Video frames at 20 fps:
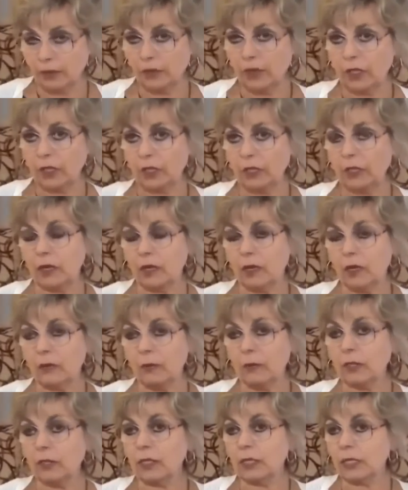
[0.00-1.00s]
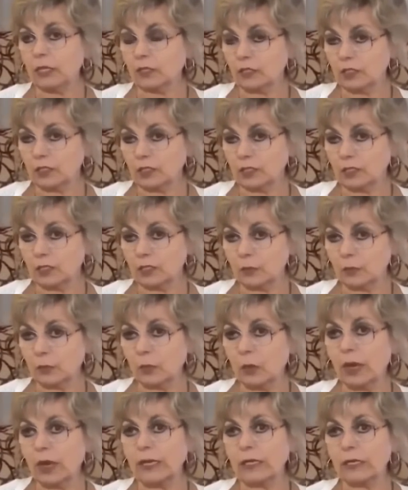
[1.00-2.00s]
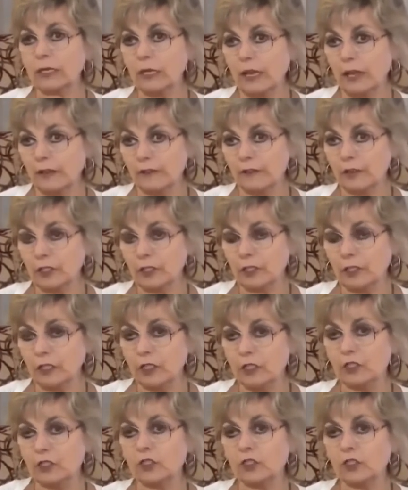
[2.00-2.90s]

the political system right and left